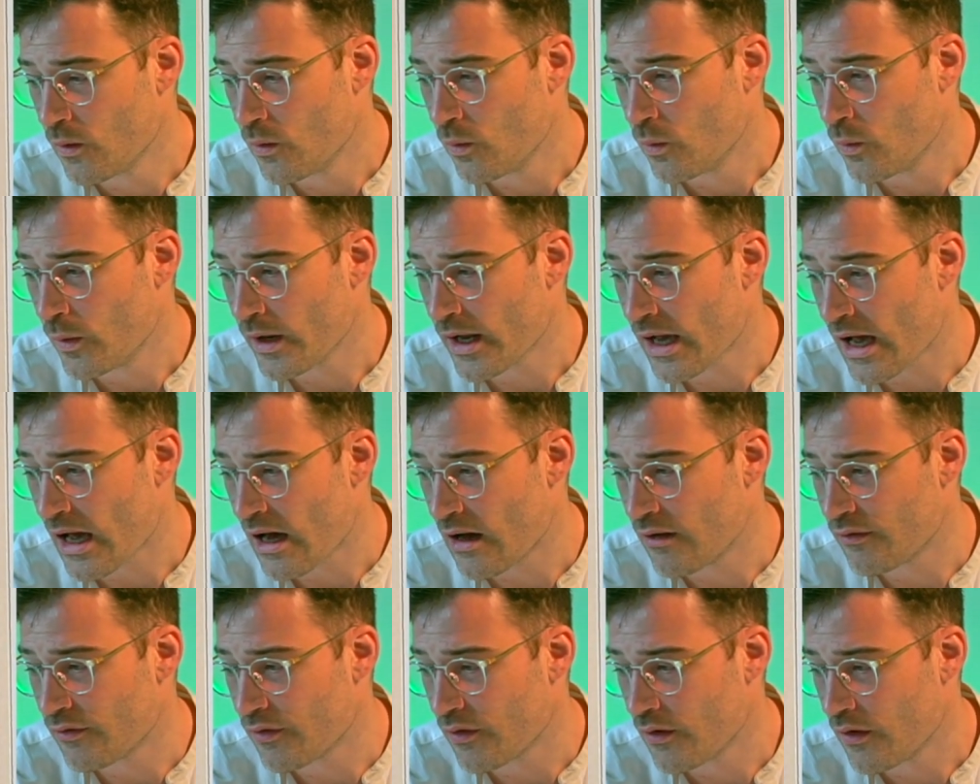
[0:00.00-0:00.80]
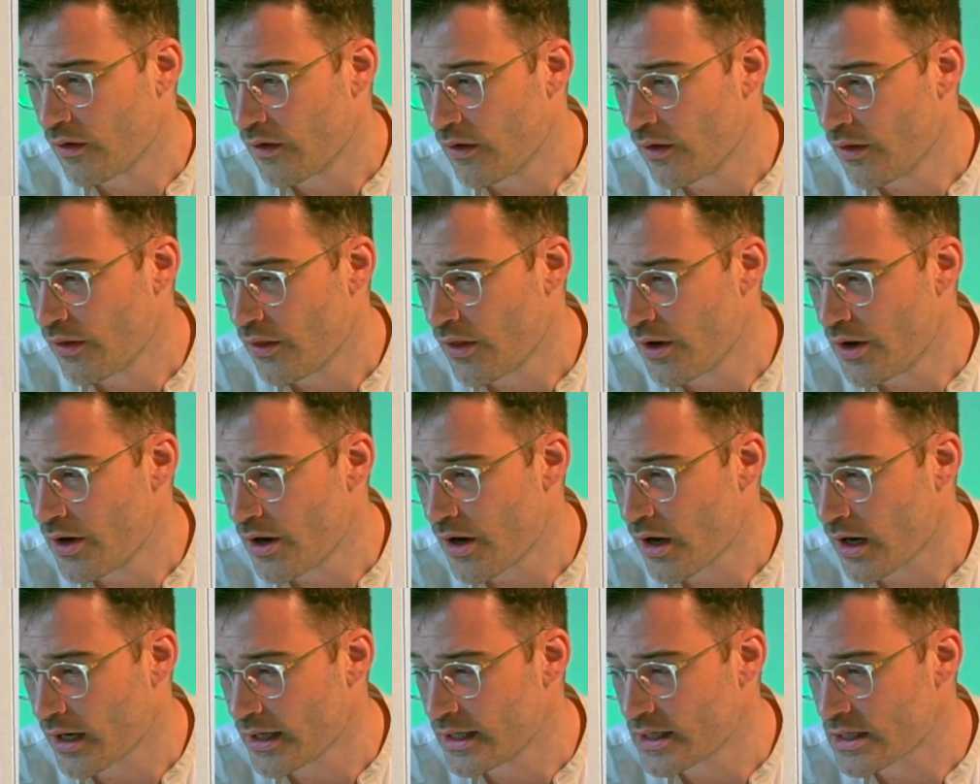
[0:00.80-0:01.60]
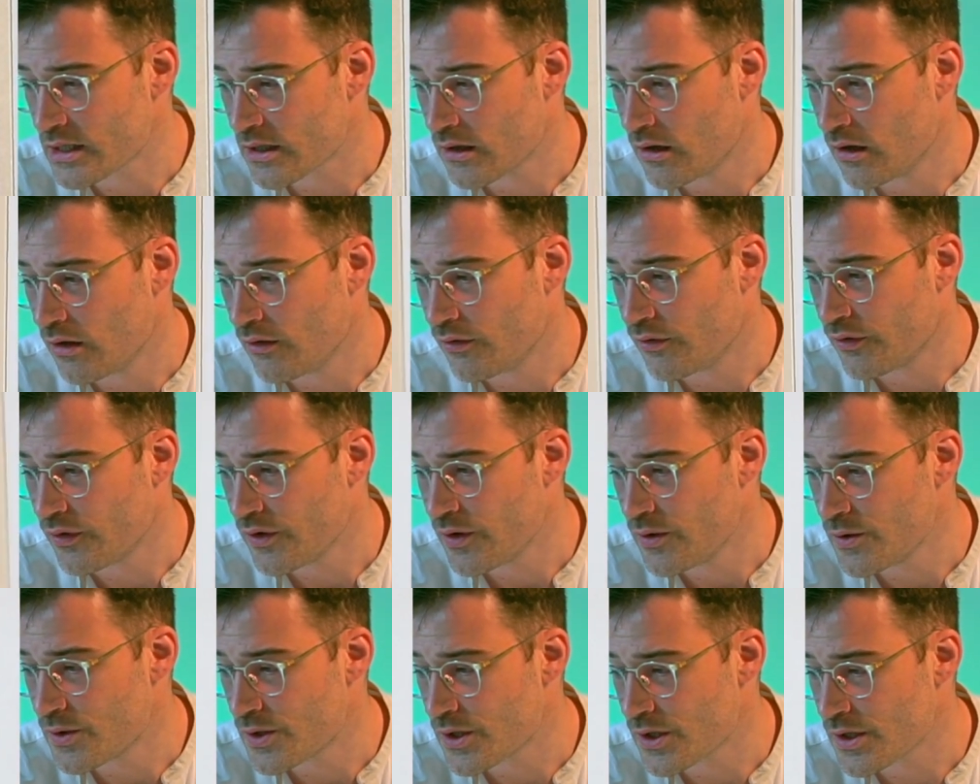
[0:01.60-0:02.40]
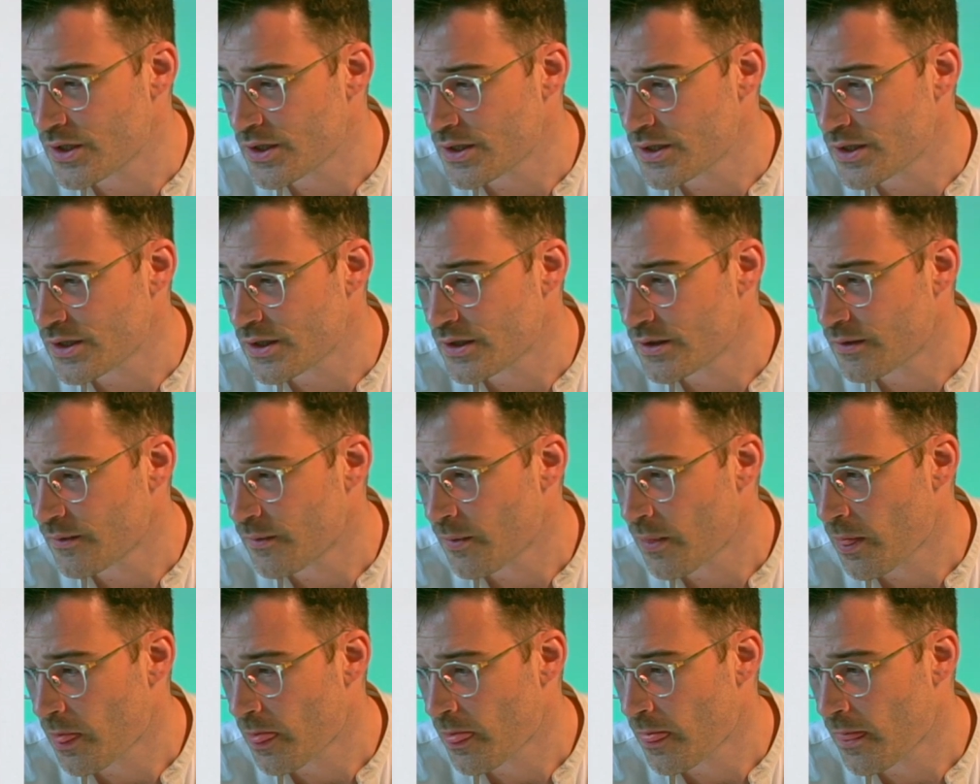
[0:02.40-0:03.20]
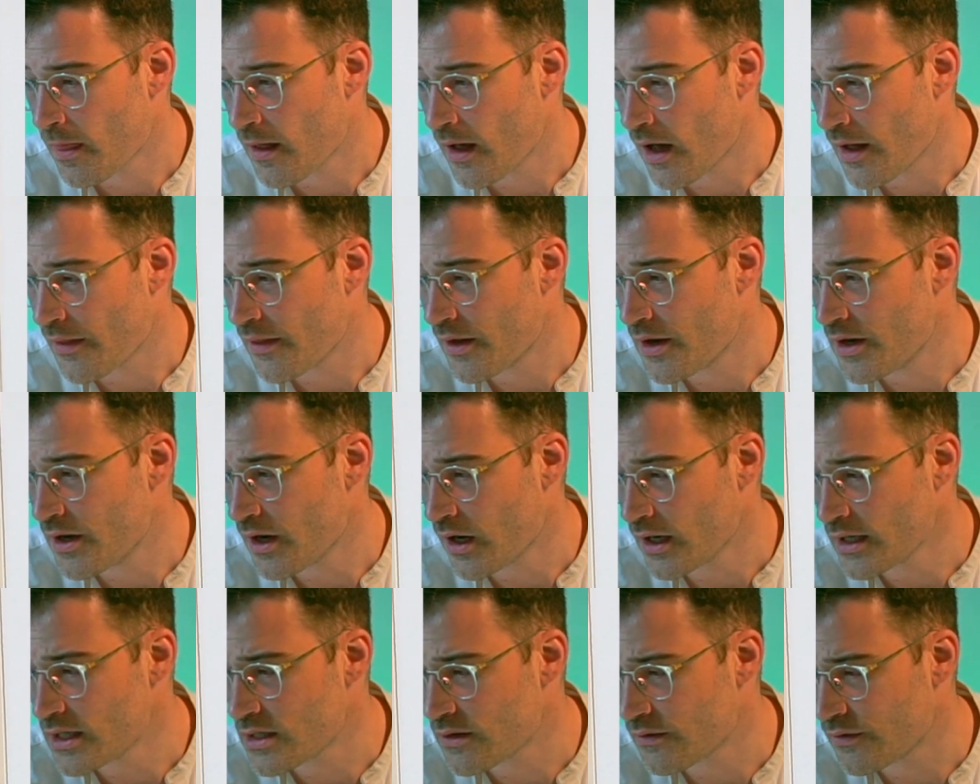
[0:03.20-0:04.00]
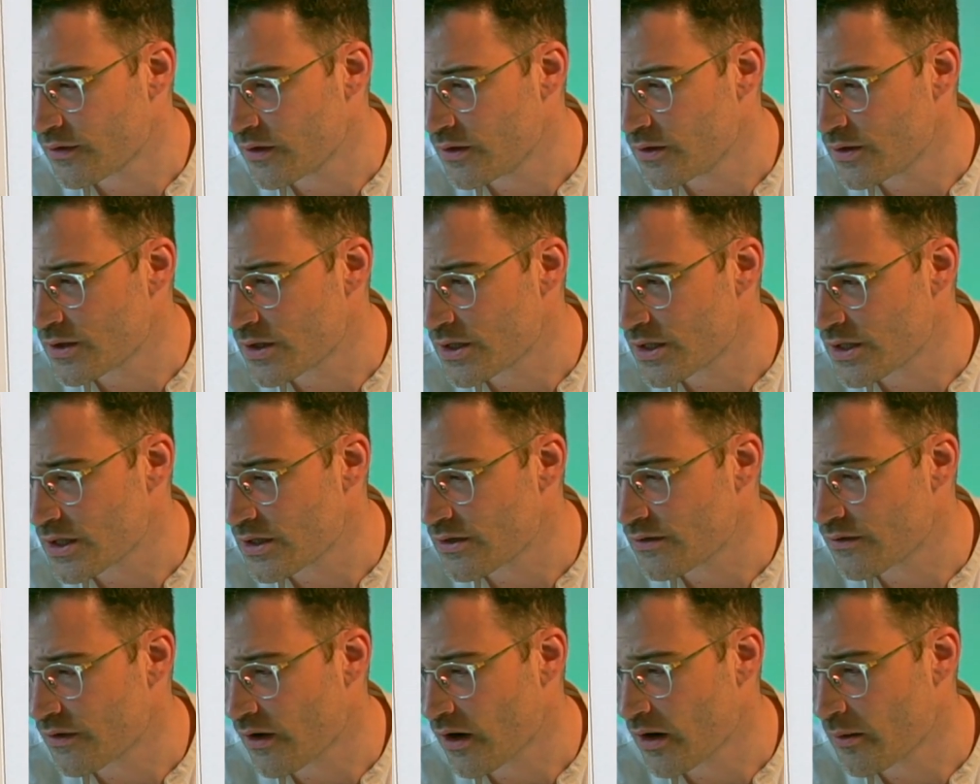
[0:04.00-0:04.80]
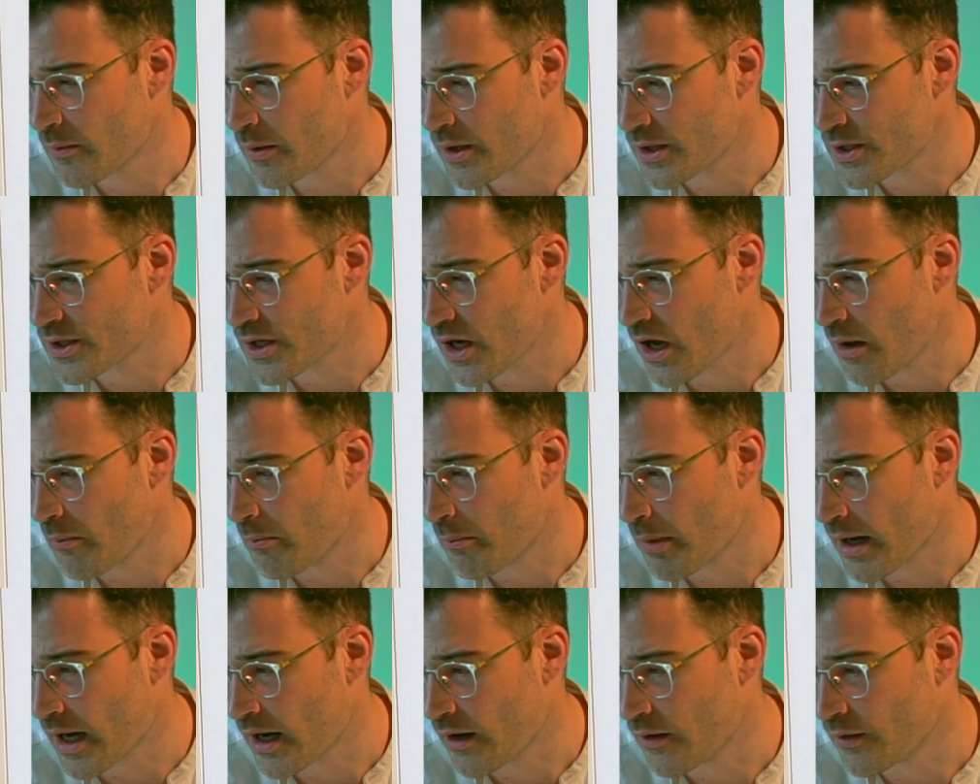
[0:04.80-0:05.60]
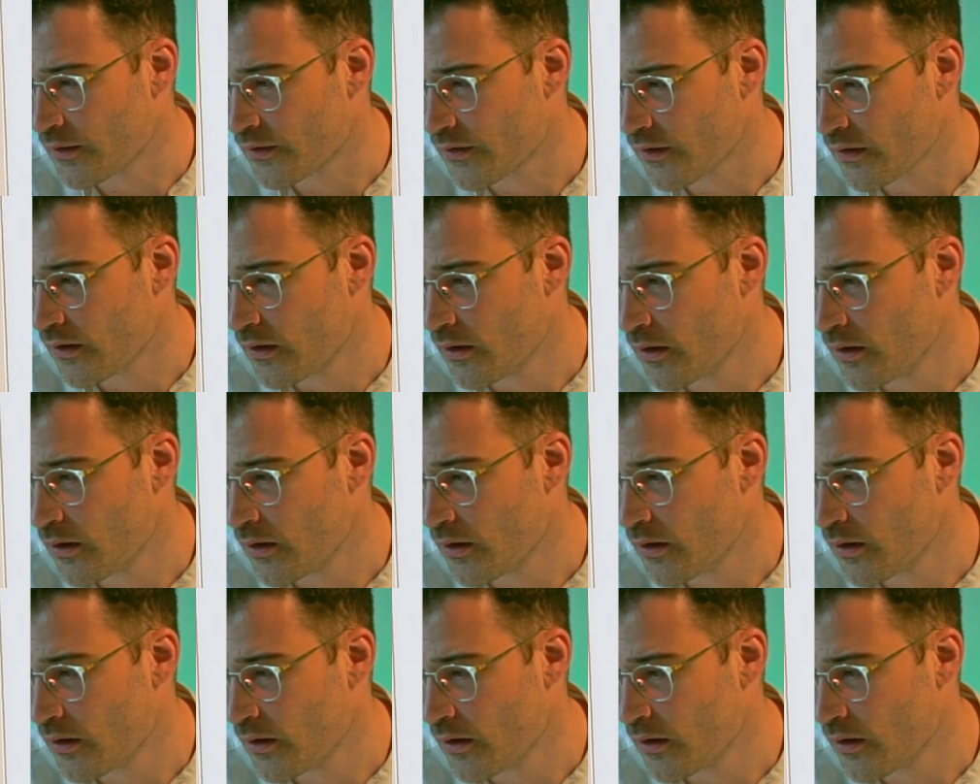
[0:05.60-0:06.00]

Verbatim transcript: we have the Knight of Futures, and the Knight of Futures is very much about